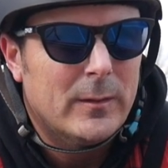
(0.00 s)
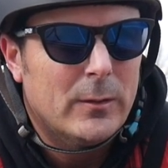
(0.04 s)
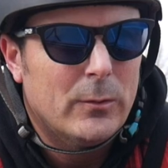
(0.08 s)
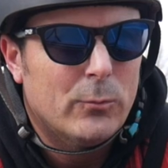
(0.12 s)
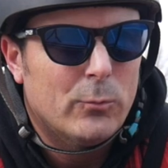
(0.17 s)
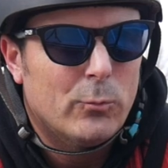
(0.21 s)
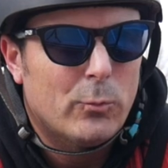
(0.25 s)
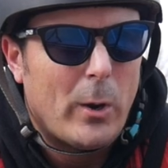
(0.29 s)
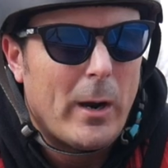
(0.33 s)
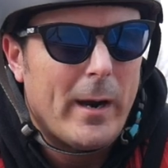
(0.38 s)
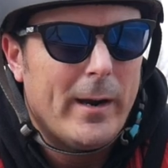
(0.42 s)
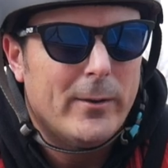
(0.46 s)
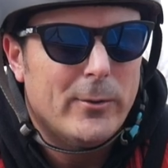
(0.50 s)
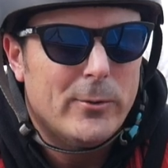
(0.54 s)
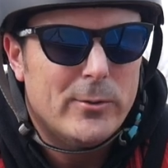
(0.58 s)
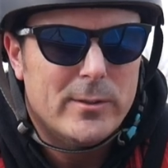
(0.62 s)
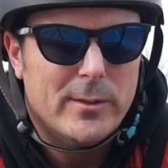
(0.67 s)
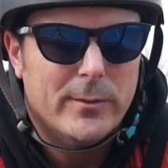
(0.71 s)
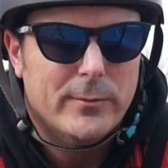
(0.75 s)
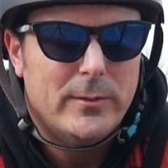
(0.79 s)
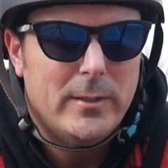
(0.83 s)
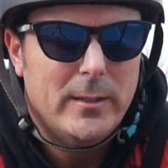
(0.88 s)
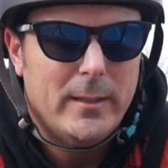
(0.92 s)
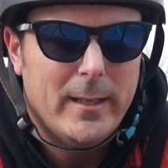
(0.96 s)
riders
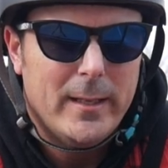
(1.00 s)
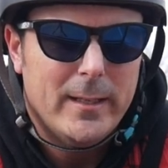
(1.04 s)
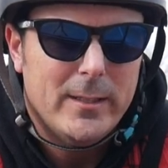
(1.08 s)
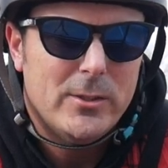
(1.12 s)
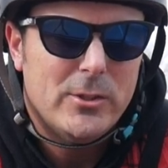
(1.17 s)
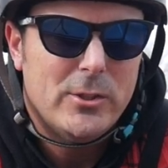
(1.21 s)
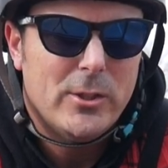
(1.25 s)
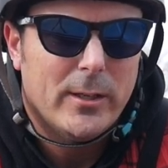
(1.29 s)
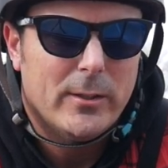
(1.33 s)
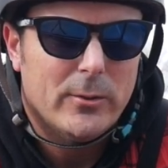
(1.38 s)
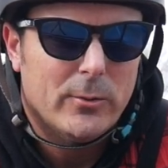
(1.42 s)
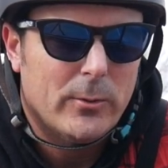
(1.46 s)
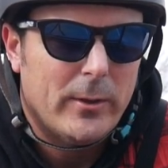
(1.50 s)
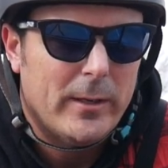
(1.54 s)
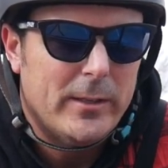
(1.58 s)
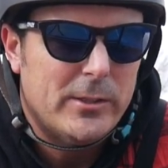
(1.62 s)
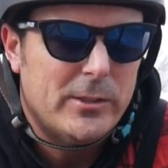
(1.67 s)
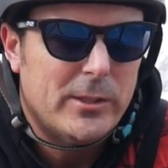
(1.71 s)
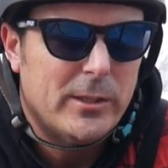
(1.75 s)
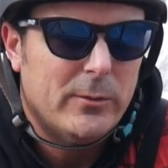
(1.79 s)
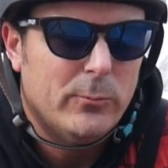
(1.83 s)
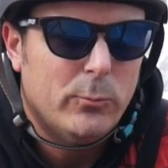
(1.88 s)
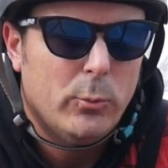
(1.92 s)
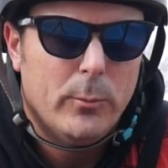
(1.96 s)
of today's
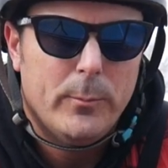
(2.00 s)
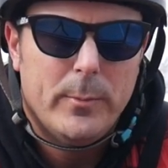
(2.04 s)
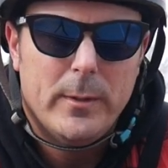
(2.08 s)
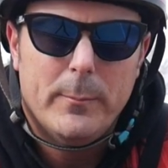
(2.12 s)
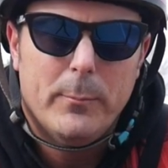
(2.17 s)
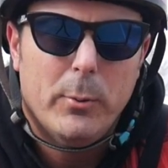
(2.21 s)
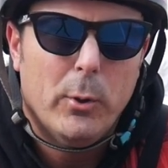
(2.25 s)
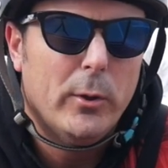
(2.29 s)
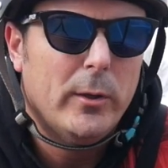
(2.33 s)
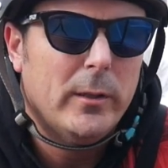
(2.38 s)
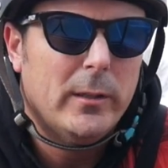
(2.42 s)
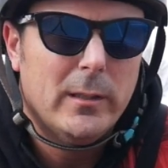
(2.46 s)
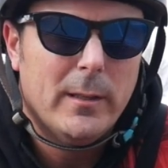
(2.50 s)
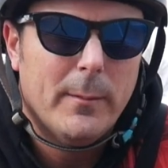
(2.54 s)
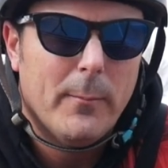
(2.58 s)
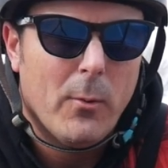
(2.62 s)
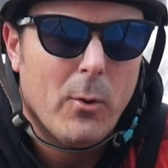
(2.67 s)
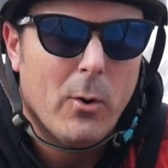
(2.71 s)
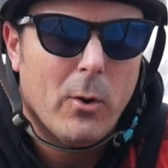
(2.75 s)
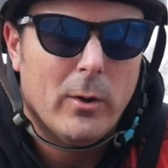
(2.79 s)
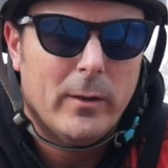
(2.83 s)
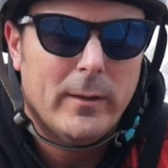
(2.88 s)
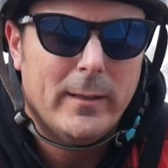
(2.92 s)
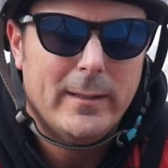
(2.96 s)
generation would be putting them
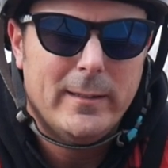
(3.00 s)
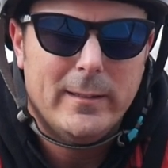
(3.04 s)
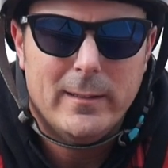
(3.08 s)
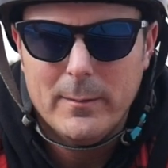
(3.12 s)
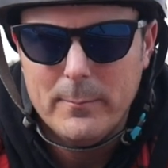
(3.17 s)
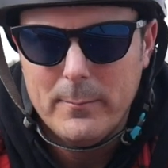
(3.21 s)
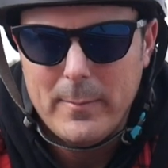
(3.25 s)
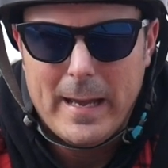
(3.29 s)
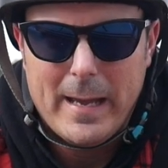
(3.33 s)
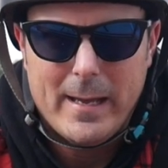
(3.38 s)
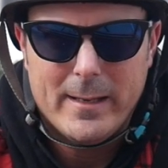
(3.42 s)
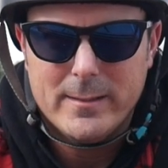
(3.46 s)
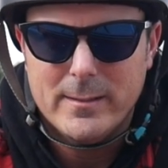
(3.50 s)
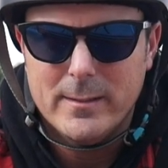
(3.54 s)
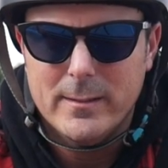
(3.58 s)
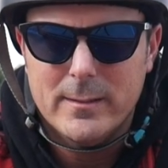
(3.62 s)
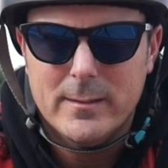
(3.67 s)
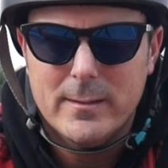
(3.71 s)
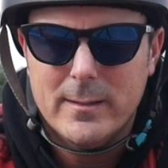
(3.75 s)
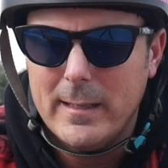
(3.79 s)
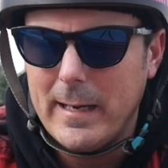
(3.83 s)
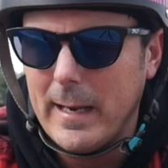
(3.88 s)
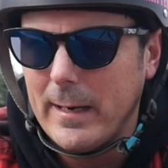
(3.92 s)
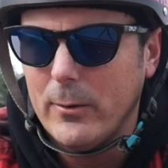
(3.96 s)
on in the
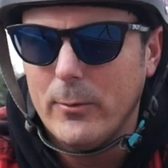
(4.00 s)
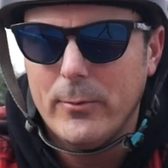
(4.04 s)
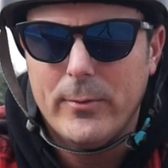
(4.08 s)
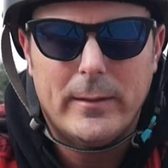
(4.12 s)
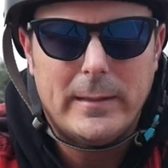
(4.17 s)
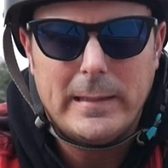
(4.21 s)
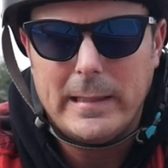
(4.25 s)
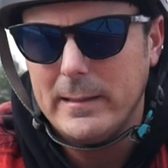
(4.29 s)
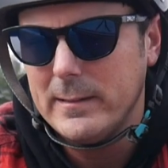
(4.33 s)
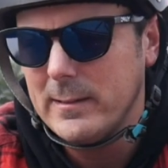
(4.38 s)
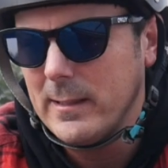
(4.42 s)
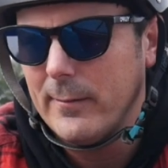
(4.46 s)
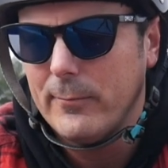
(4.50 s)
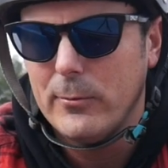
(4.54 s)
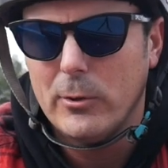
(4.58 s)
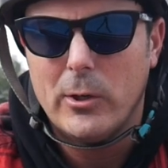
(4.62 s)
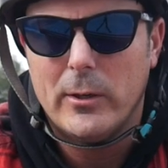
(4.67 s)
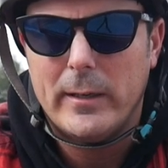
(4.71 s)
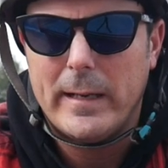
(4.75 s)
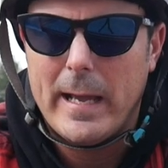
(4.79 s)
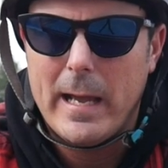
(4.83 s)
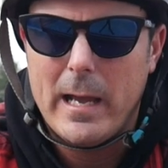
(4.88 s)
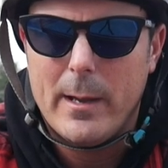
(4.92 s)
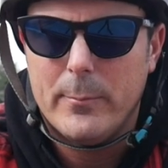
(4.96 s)
masses. And I don't think that's ever
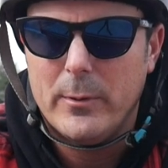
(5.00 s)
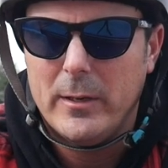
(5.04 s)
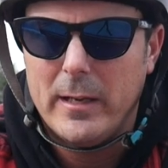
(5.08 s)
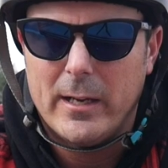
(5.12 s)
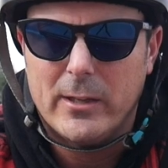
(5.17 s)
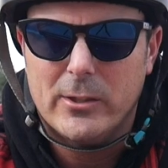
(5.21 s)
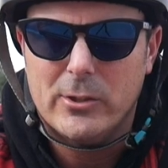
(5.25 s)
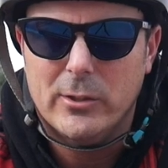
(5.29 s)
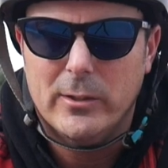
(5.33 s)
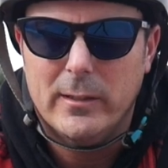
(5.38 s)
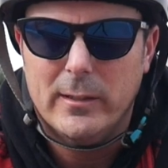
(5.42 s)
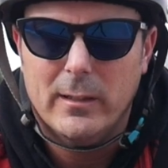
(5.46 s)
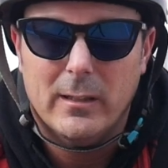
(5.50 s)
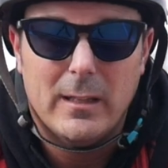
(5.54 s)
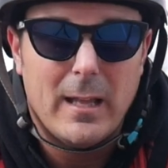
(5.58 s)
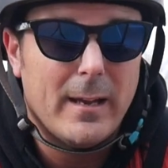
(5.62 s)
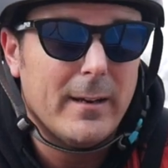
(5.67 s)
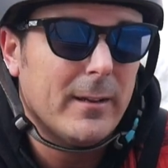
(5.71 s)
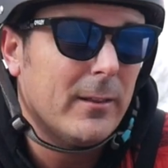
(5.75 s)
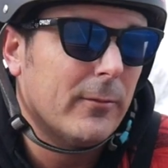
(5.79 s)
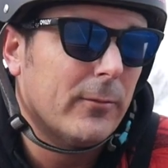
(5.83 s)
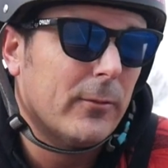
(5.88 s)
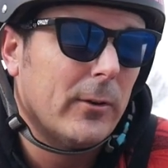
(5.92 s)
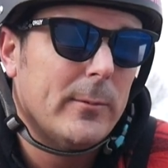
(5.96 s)
going to happen, actually. A
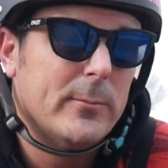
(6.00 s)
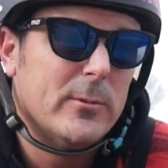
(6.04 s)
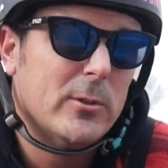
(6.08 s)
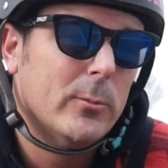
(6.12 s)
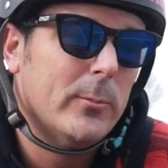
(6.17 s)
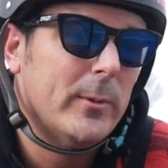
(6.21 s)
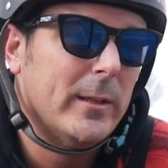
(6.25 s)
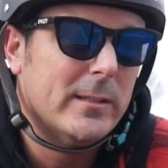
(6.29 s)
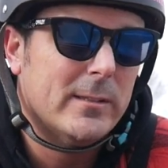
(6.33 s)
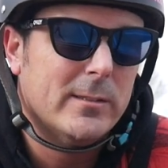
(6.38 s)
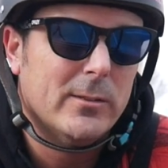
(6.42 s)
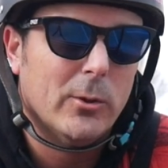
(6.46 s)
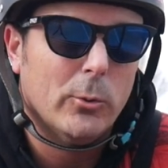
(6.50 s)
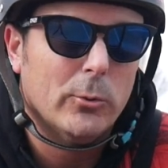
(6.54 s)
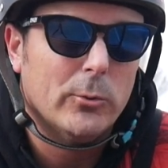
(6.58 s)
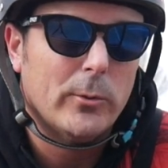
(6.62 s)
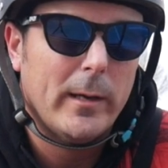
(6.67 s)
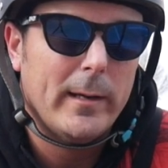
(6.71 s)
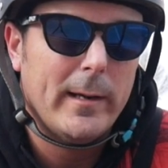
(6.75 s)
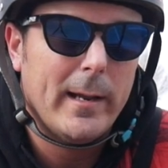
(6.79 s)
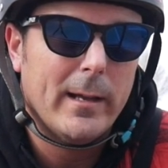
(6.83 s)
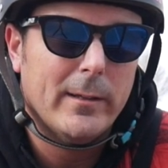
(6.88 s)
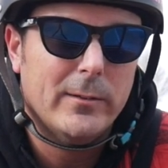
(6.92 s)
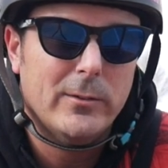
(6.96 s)
lot of the frames that are being sold
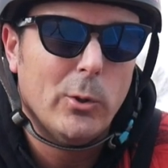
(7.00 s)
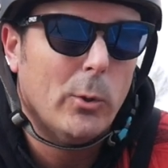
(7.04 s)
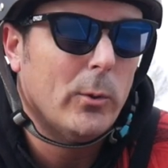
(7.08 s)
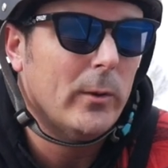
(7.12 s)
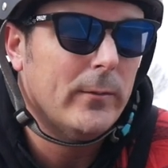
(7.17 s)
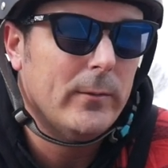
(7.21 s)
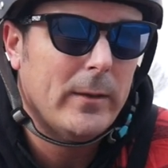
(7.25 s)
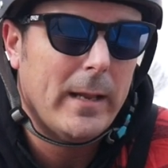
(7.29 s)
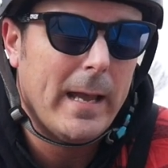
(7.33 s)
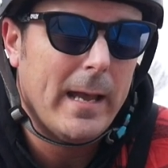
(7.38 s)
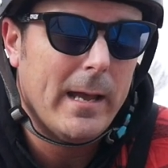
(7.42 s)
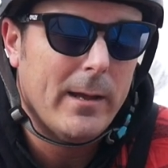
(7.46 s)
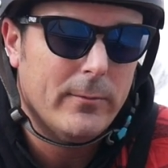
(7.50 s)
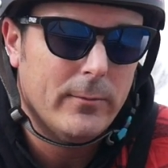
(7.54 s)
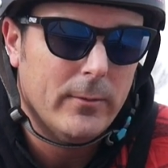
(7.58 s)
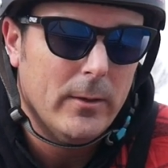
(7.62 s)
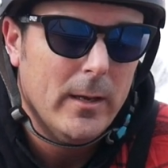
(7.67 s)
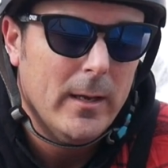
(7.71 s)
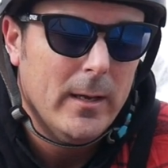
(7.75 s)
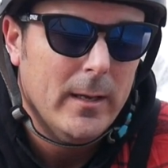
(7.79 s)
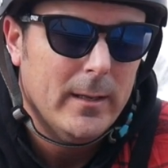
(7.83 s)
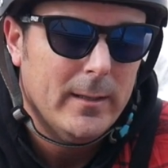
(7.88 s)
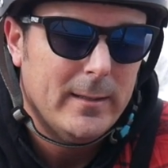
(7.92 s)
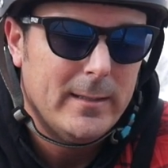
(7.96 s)
right now don't even have
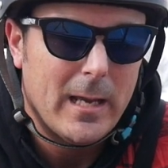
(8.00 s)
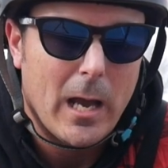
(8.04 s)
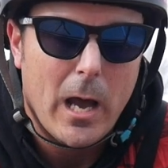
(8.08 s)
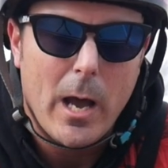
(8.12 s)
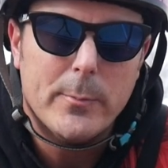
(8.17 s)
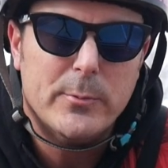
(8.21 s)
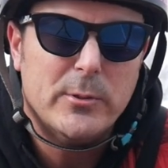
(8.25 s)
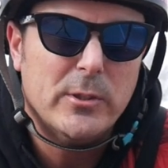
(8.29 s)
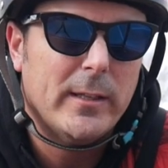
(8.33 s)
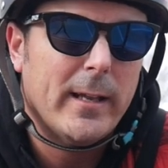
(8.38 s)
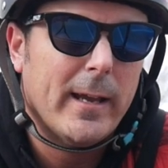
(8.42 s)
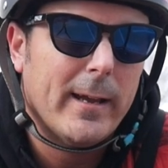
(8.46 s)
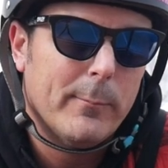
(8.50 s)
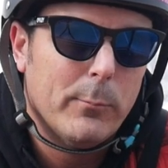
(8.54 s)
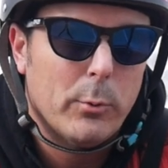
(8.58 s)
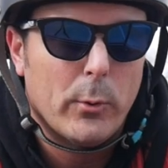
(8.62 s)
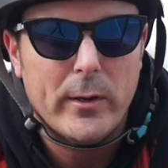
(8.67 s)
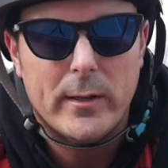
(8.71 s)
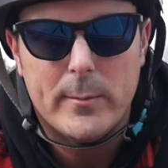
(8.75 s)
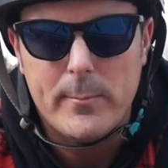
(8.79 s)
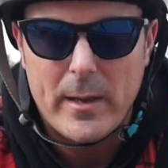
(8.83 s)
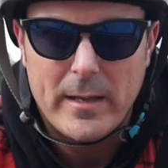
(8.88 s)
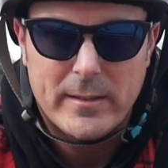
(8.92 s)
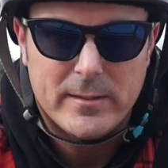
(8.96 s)
the option to have
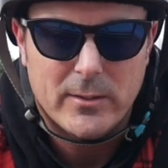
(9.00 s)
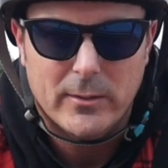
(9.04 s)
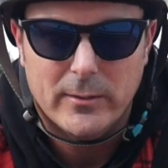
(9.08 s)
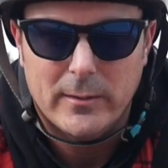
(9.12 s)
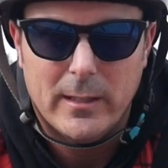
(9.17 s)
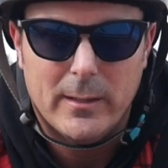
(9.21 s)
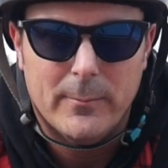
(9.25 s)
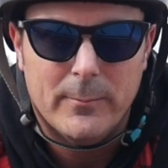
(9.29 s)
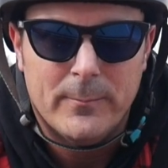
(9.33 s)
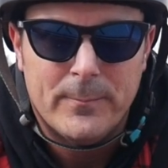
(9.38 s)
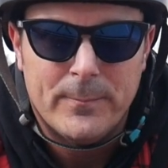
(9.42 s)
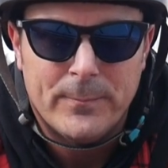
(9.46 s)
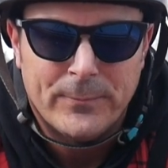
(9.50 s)
brake mounts on them.